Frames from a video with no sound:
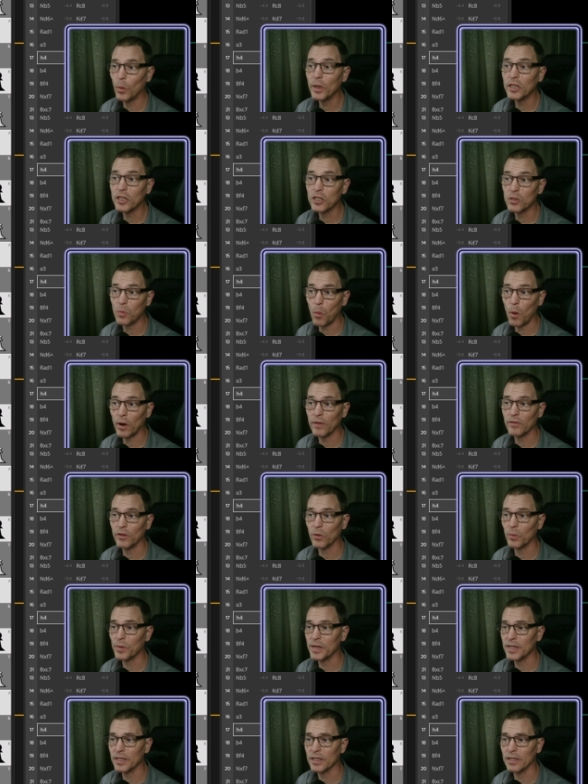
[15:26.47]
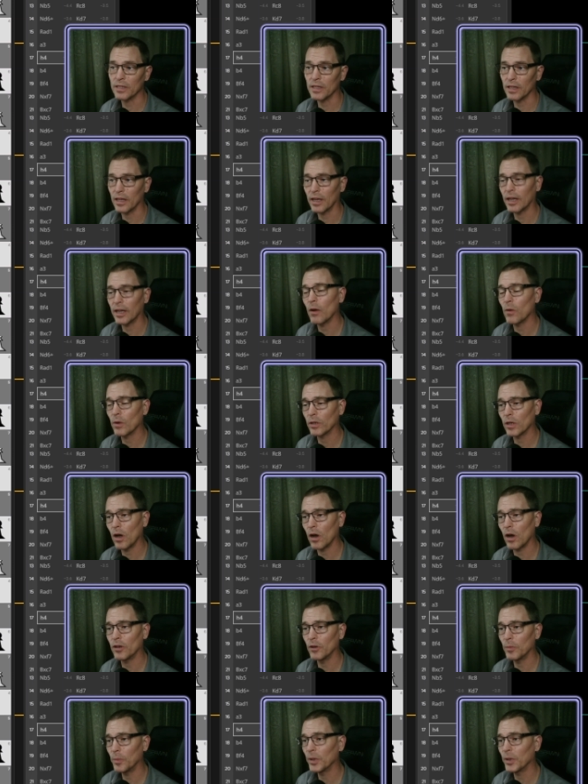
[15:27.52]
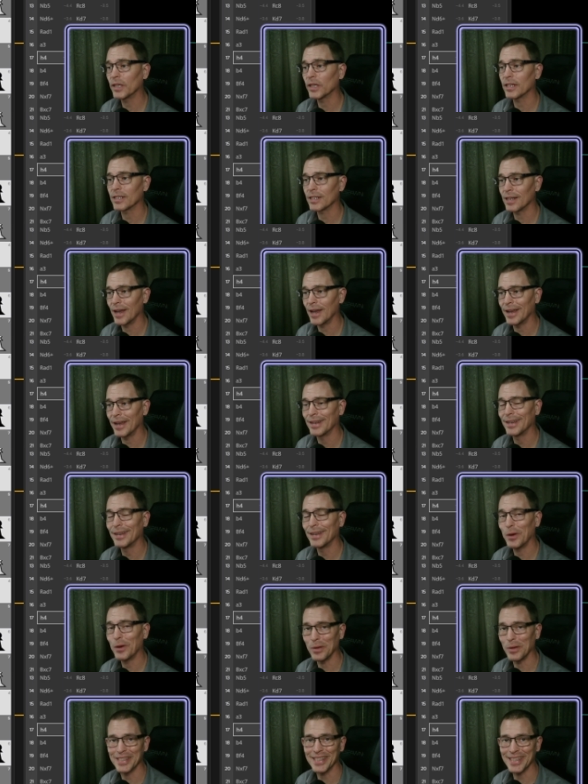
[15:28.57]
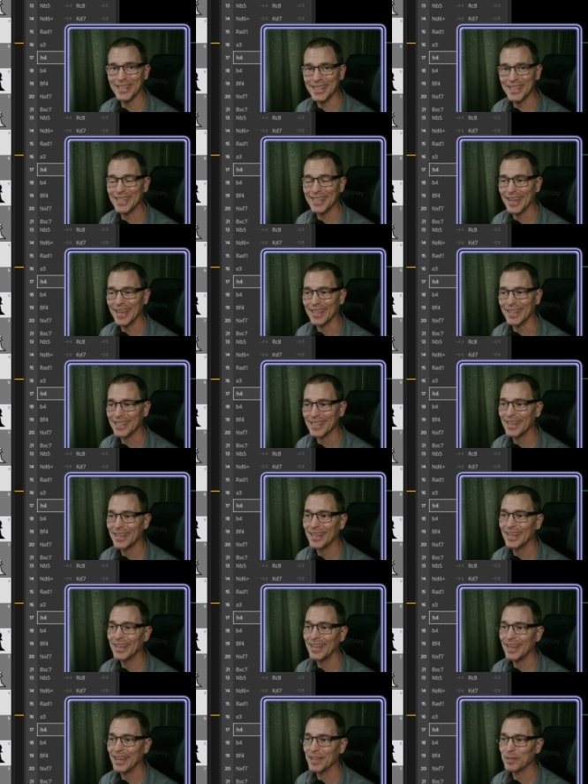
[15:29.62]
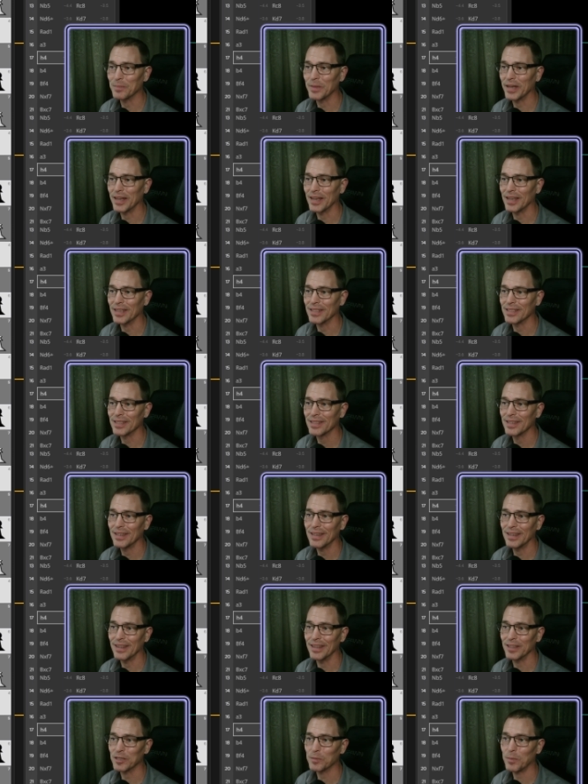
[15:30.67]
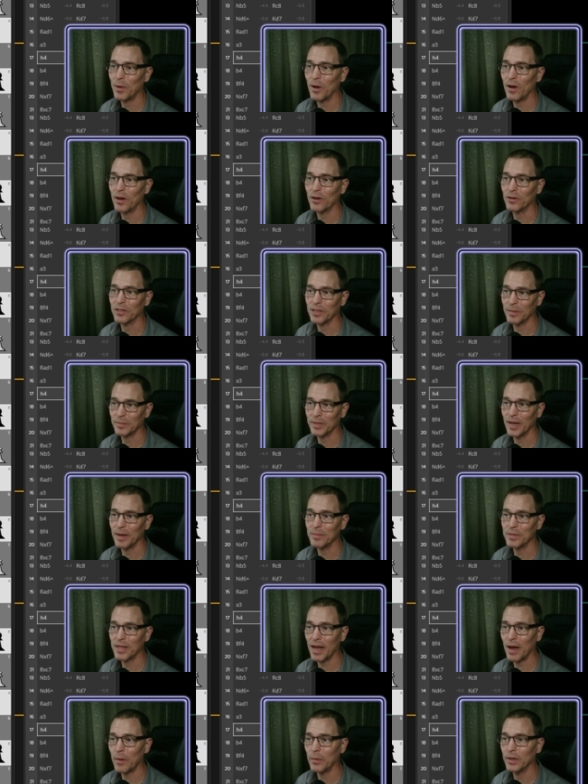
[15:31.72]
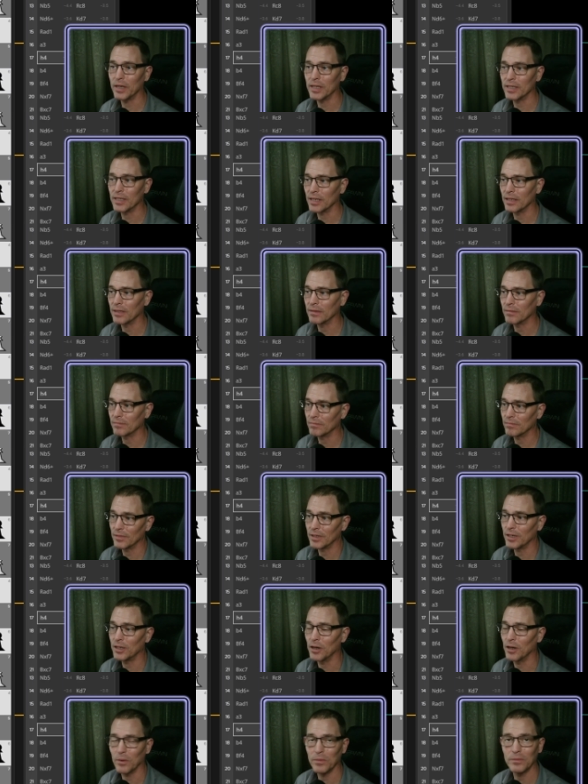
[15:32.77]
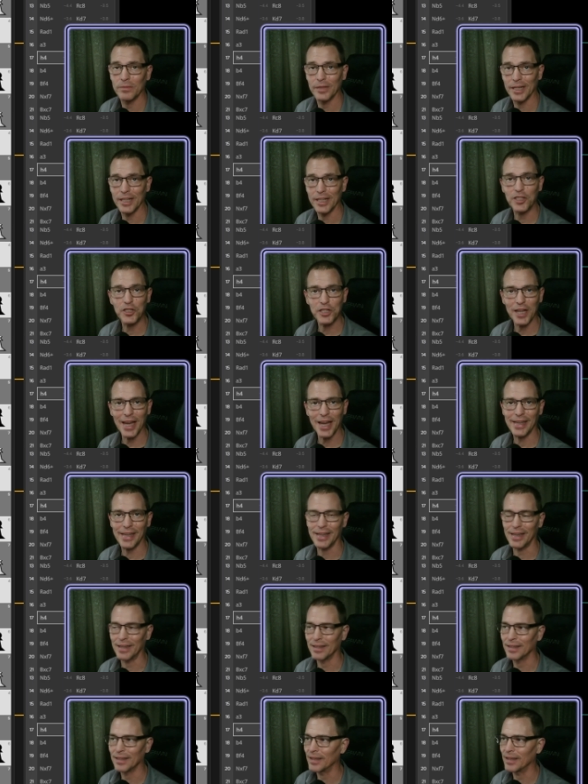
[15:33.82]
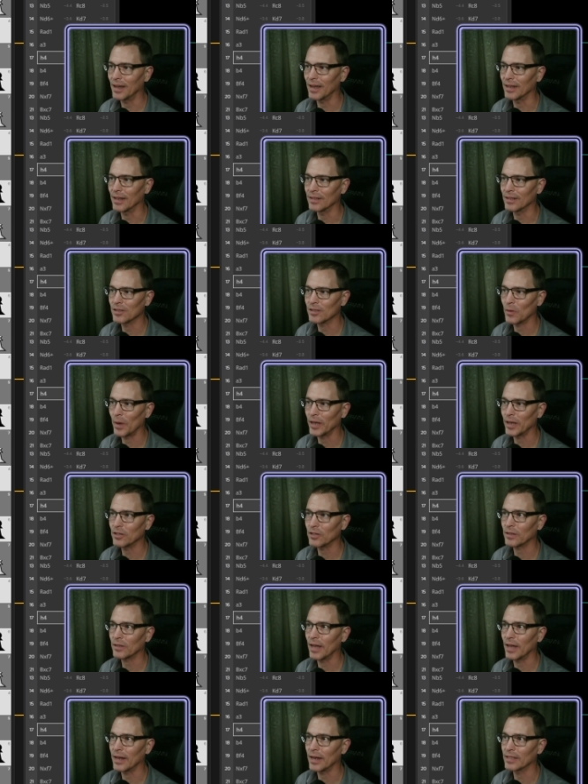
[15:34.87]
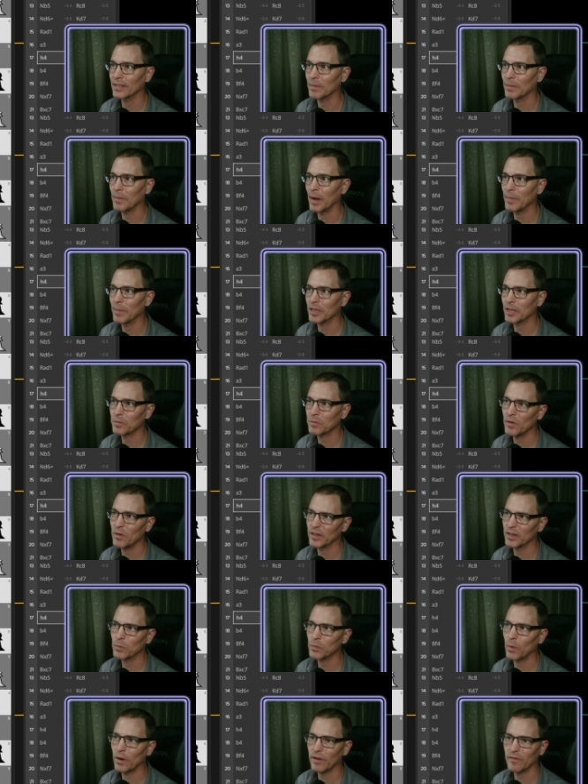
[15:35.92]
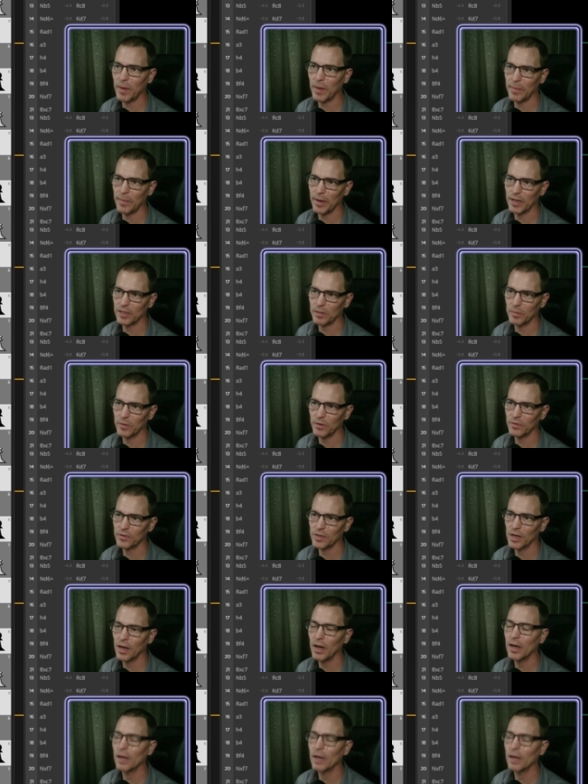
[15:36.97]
which is one of the reasons in the Caro-Kann you put this knight on c6 is because this pawn or sometimes that one is in, you know, needs taking. And so I took that. Is it my best move? It's one of my best moves.